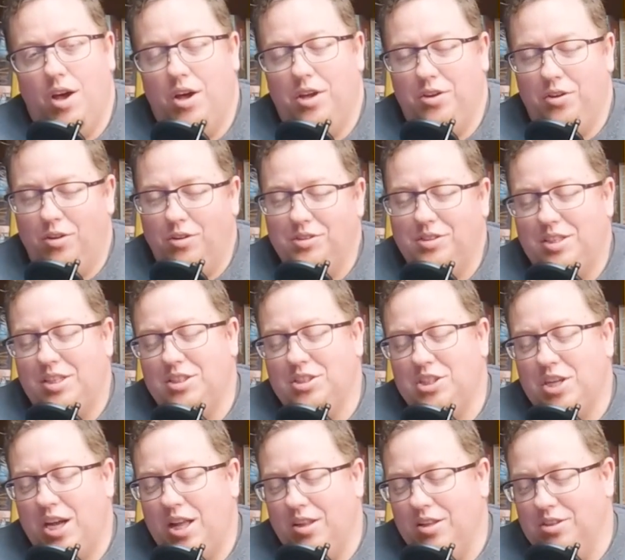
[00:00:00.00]
Adult and Teen
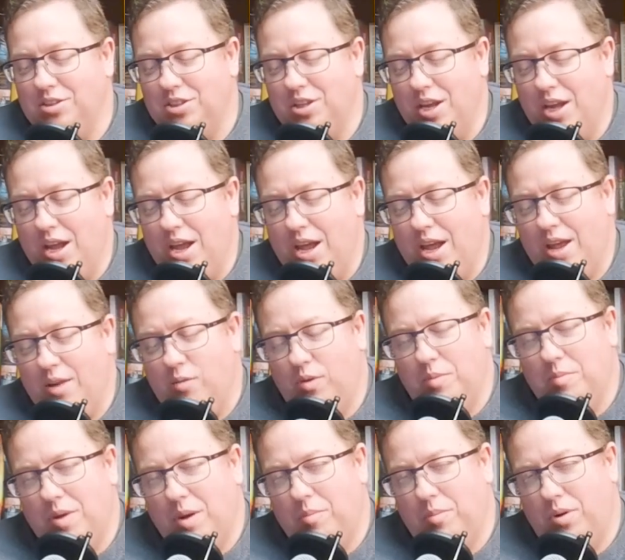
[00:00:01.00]
Challenge, and
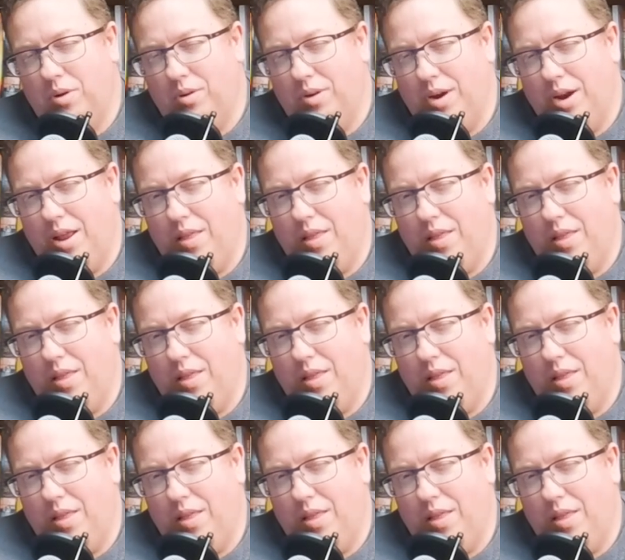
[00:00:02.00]
remember,